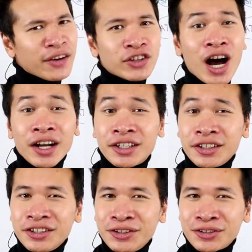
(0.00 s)
I've got
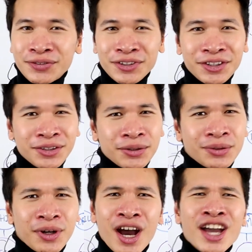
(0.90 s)
good news for
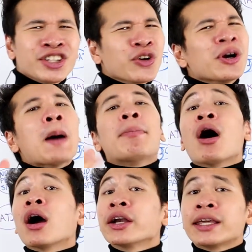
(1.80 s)
you. You're a
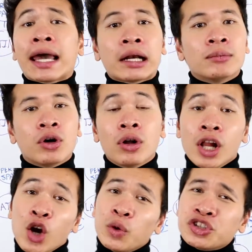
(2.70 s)
party animal,
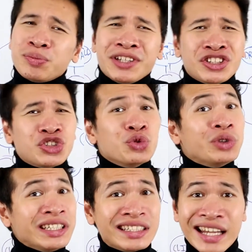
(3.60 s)
which means you
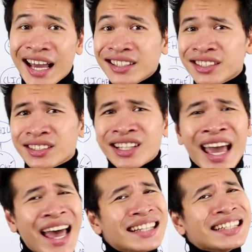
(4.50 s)
need dances
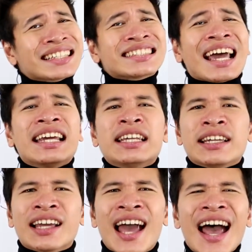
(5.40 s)
as
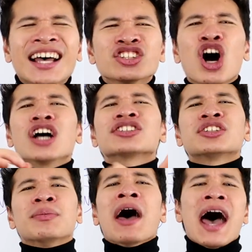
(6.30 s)
exciting, as
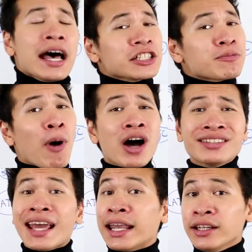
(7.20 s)
awesome, as
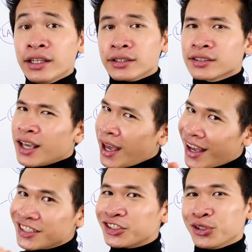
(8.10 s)
spontaneous
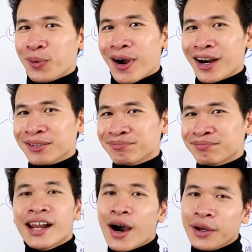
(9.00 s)
as you are.
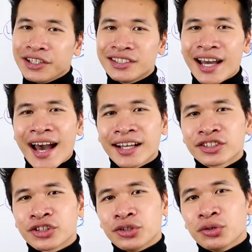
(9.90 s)
Now I need to
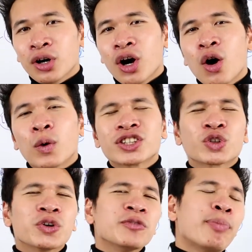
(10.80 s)
ask you, what
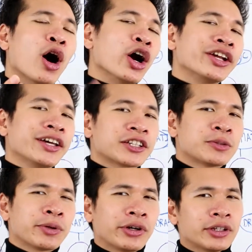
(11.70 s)
sort of party
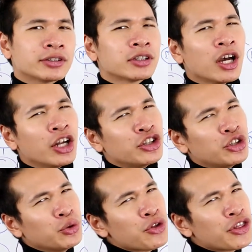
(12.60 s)
experience do
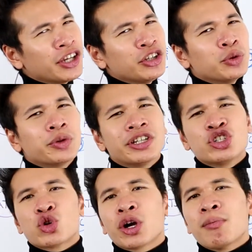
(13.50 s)
you think you would
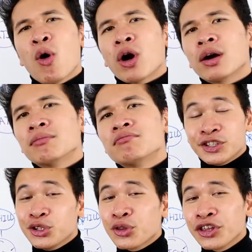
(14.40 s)
enjoy more?
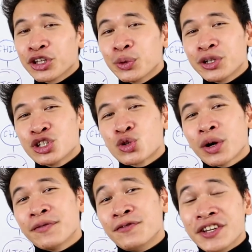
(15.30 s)
Do you think you would
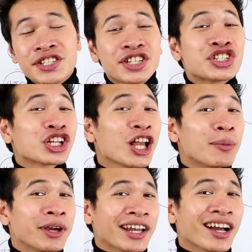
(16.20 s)
enjoy vintage
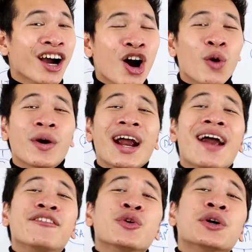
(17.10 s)
clubbing, where
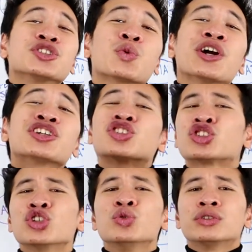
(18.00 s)
everyone's wearing
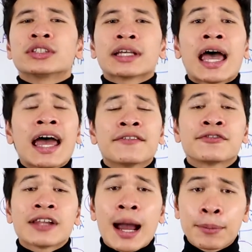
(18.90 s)
suits and
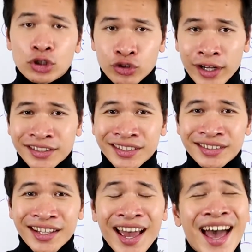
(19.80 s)
flapper
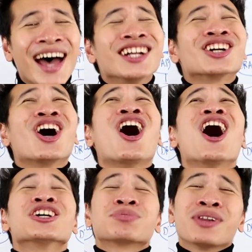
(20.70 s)
dresses and
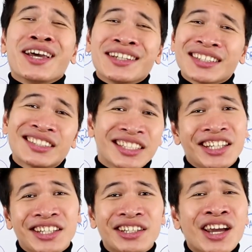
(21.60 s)
cosplaying a
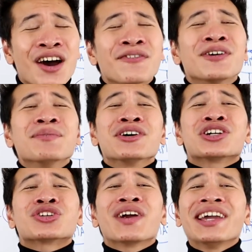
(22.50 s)
scene from The
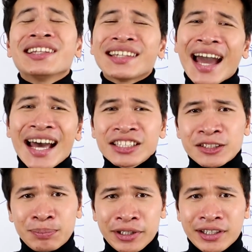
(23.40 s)
Great
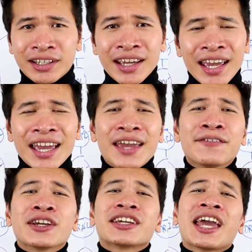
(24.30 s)
Gatsby, if
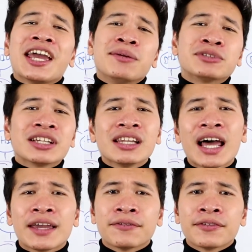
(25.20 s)
it came to
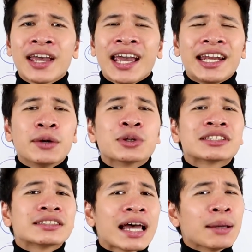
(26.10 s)
life and it was
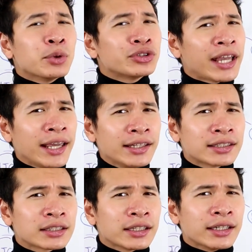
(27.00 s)

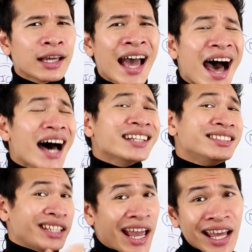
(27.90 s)
simultaneously a
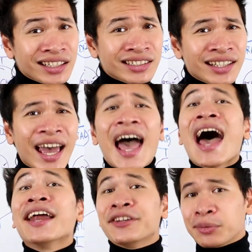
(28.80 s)
dance
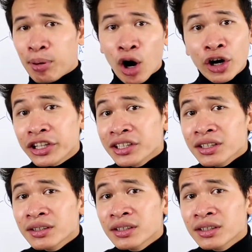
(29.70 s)
and a party?